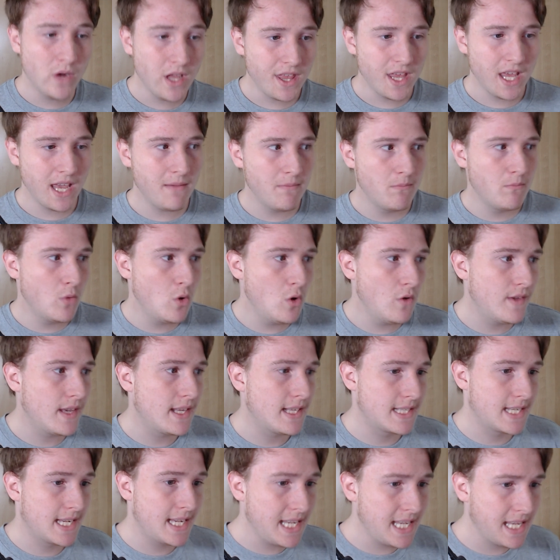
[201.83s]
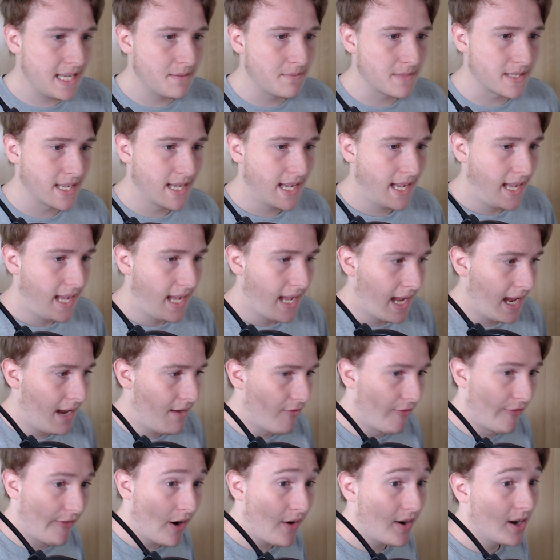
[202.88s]
him moving teams, and
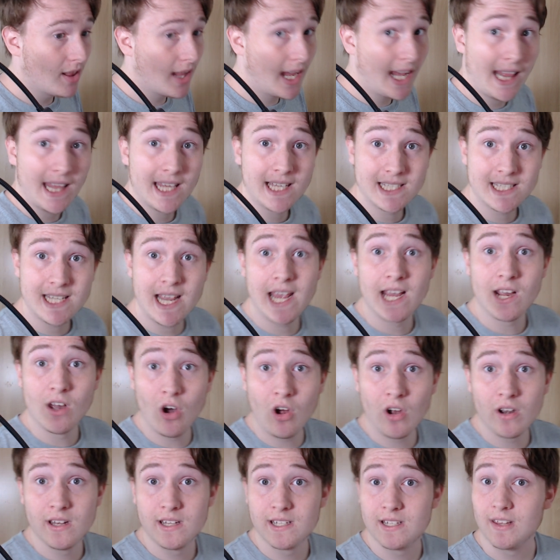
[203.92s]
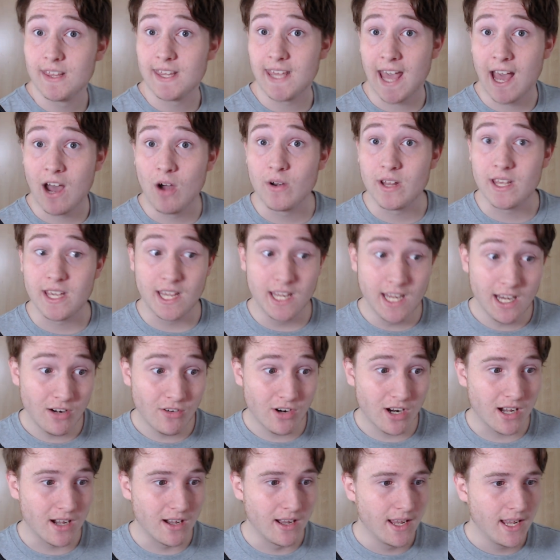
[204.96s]
very likely staying on until the Audi
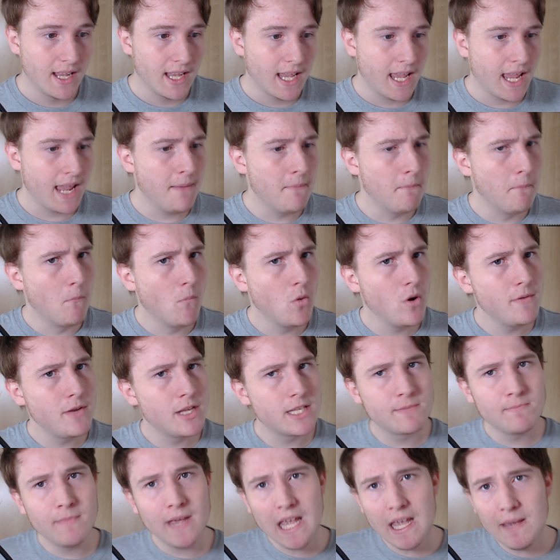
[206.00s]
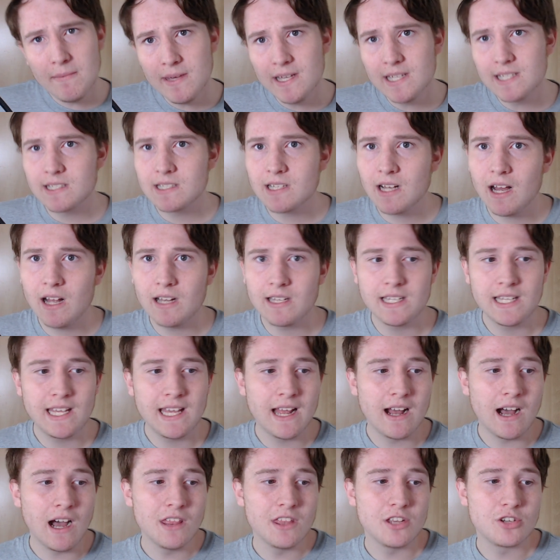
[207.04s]
era, it would maybe start to
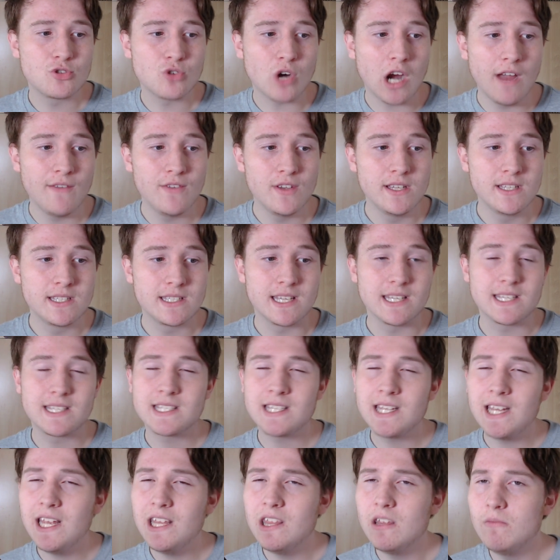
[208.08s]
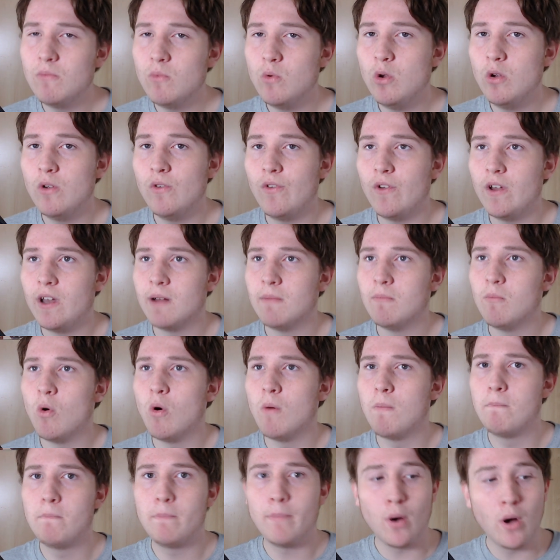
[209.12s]
get other drivers to see the move in a more
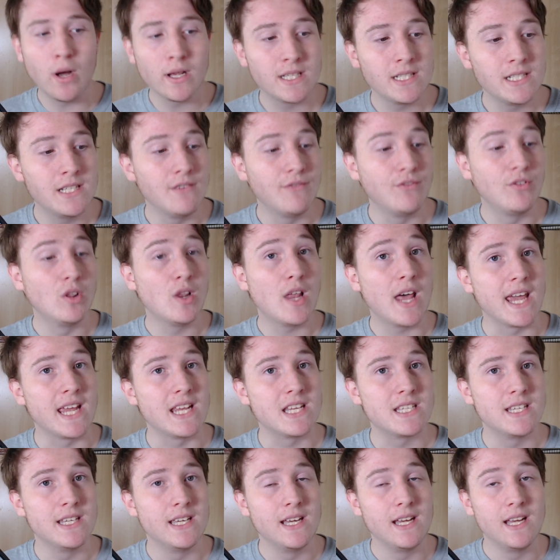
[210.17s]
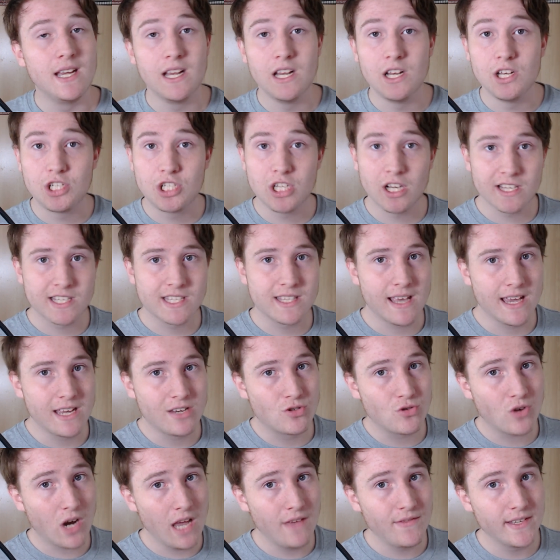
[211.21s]
positive light, just like
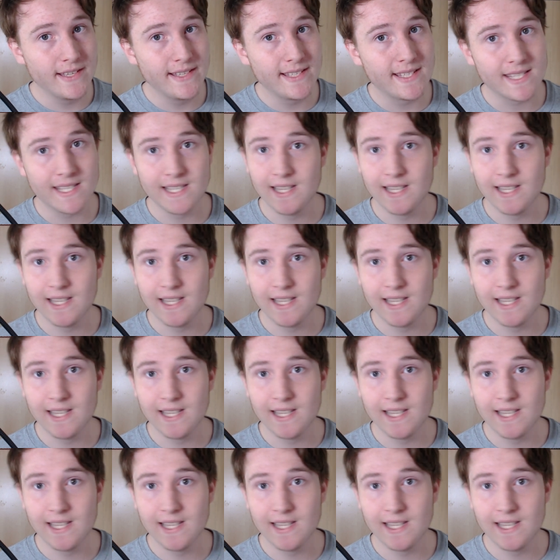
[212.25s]
drivers